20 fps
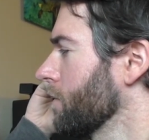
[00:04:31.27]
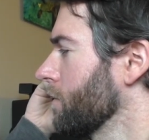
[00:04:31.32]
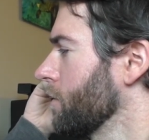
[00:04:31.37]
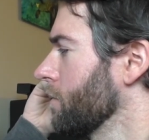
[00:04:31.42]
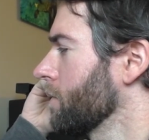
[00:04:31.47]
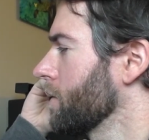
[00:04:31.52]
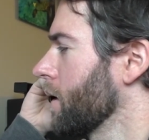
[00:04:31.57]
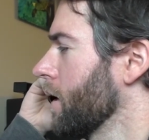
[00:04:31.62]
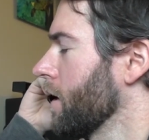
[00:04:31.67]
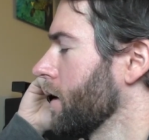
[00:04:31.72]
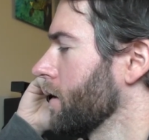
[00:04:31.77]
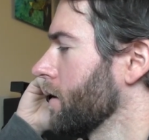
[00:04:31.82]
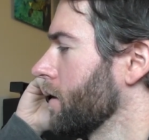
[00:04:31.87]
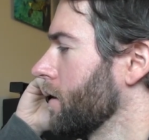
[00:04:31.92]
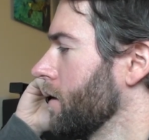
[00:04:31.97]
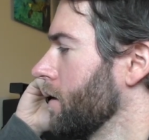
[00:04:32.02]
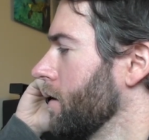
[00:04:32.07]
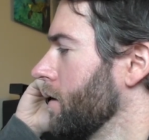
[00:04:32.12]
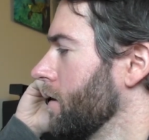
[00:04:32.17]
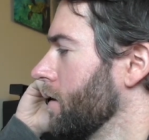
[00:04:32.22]
if you've got
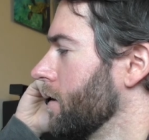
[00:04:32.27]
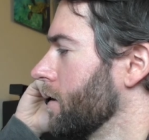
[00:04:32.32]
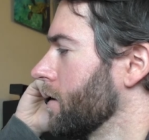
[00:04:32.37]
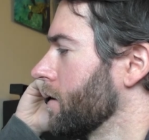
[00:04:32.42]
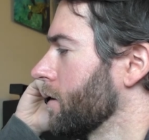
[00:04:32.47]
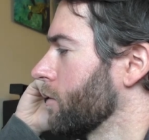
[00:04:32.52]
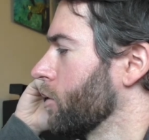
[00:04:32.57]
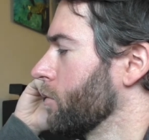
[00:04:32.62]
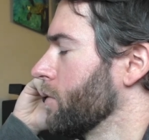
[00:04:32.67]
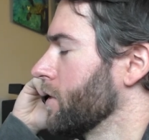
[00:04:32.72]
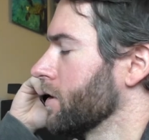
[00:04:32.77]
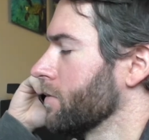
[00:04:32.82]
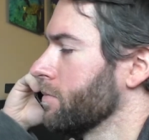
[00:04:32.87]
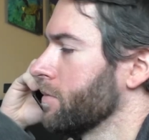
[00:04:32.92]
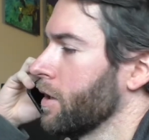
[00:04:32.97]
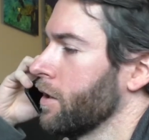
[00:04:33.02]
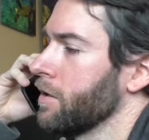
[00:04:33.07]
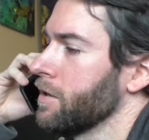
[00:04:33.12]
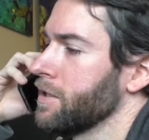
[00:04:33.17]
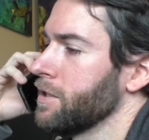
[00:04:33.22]
the uh, equipment and
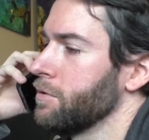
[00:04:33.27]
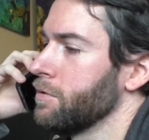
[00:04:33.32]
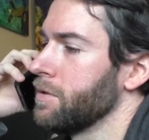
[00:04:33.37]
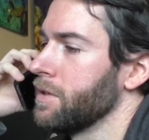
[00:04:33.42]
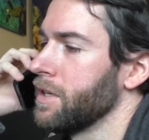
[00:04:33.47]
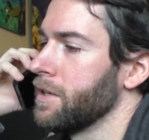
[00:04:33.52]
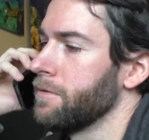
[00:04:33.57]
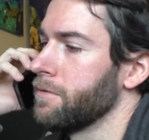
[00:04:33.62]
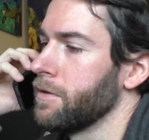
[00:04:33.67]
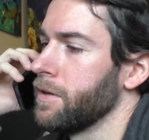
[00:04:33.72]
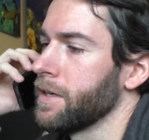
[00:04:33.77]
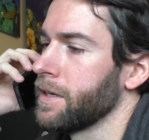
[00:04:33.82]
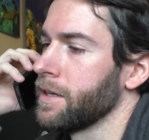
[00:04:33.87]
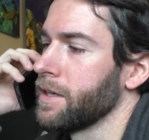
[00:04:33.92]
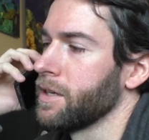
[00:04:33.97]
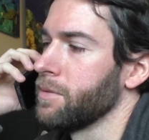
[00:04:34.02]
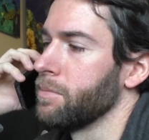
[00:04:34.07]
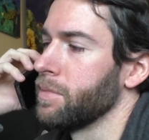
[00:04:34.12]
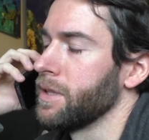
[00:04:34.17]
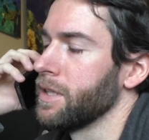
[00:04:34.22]
parts you would need for like a
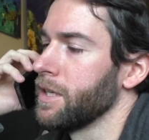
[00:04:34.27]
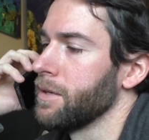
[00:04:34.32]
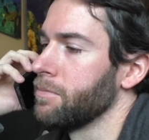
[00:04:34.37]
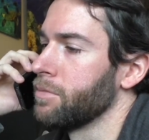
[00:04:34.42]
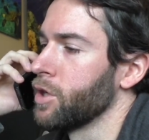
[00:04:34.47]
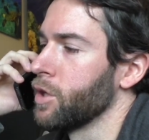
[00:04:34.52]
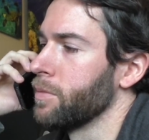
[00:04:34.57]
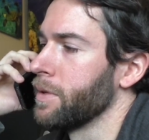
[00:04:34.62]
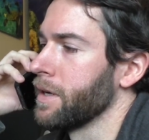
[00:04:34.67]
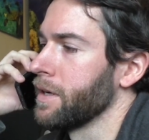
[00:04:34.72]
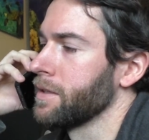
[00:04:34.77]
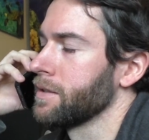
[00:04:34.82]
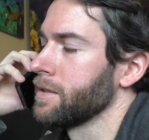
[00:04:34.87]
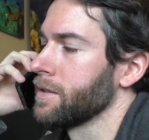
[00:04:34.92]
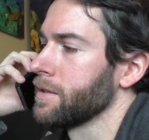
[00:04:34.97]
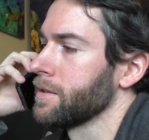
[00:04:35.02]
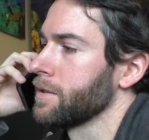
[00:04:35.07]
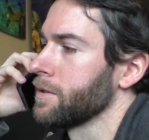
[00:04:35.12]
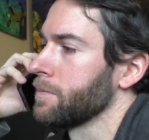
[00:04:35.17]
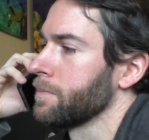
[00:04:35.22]
complete propane
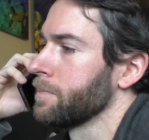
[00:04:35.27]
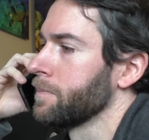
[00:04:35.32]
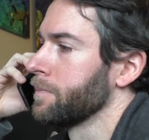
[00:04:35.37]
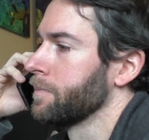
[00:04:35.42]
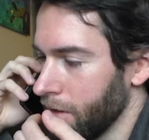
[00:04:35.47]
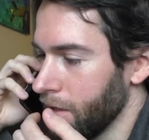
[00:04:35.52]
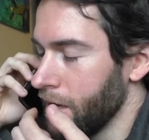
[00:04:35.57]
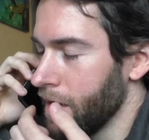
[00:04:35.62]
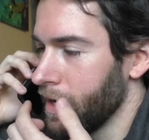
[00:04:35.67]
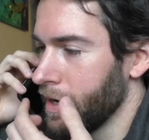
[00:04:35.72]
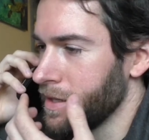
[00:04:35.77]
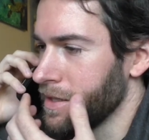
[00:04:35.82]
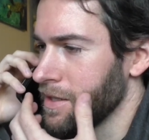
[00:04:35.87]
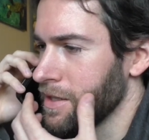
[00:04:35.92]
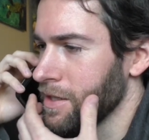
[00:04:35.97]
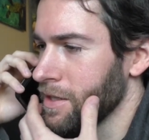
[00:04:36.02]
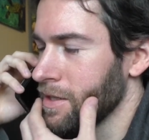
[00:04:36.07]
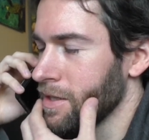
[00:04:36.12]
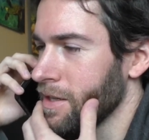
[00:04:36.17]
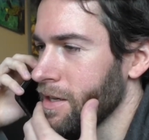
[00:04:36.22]
system. Yeah, it's
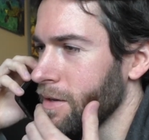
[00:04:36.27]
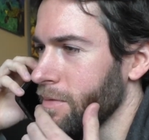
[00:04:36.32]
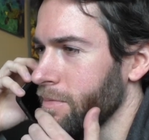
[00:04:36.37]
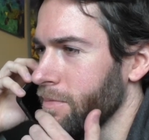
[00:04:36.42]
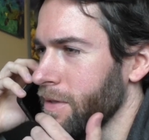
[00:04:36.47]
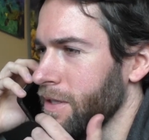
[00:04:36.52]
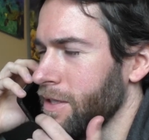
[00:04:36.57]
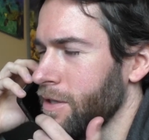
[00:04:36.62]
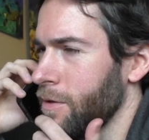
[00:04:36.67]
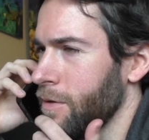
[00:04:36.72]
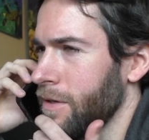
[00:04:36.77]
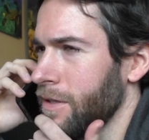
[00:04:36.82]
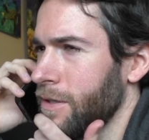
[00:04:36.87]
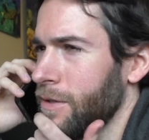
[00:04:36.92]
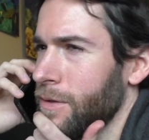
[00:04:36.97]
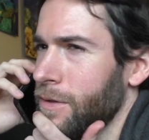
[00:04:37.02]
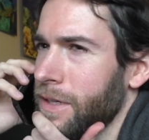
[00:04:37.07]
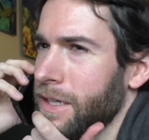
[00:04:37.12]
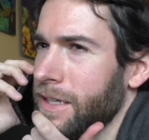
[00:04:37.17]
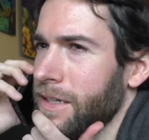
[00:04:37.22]
just um, it's going
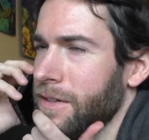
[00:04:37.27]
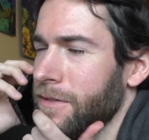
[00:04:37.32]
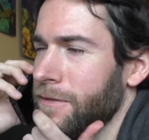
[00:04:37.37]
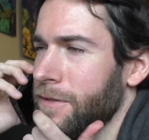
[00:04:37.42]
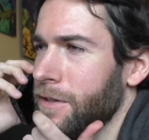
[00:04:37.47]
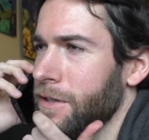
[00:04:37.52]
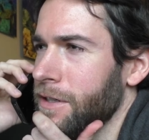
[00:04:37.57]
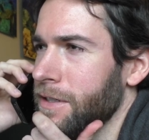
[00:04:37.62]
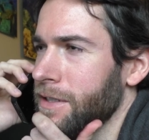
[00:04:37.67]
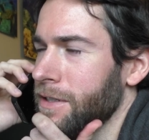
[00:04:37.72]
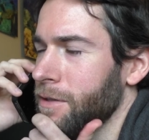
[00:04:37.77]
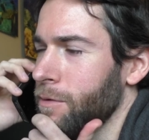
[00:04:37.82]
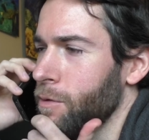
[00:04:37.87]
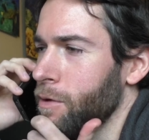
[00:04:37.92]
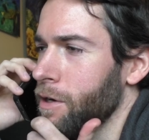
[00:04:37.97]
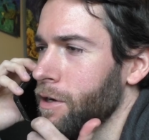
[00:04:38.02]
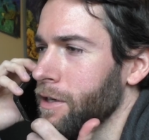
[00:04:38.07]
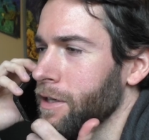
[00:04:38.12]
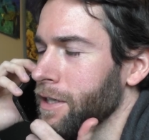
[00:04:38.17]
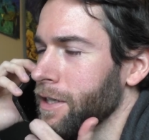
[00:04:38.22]
to like a furnace and a
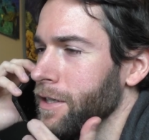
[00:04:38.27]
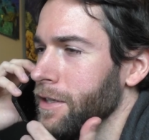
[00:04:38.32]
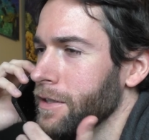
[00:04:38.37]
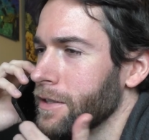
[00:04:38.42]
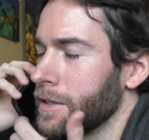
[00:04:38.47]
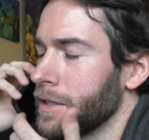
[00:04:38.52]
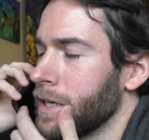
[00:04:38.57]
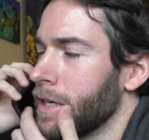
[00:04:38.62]
water heater.